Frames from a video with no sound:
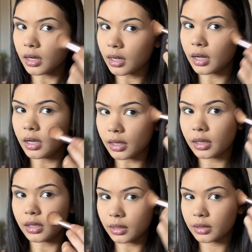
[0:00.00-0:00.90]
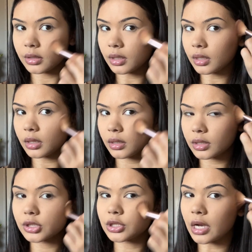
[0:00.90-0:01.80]
I hit the
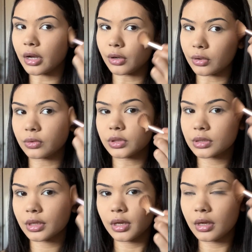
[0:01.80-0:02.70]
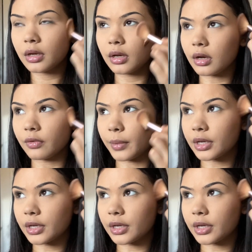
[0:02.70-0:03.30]
shadows of my